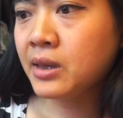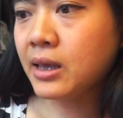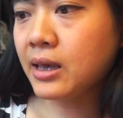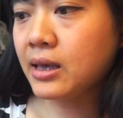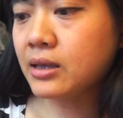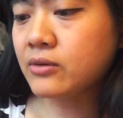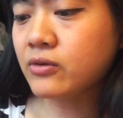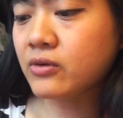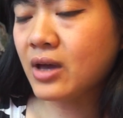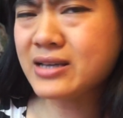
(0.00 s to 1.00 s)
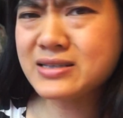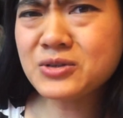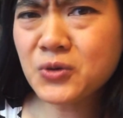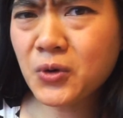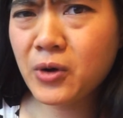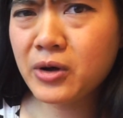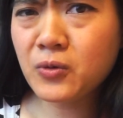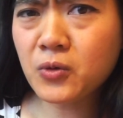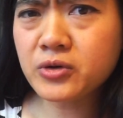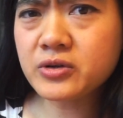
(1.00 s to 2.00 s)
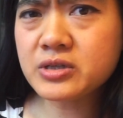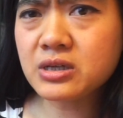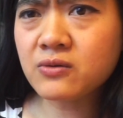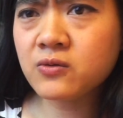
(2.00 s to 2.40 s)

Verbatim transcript: And I still don't know how to order stuff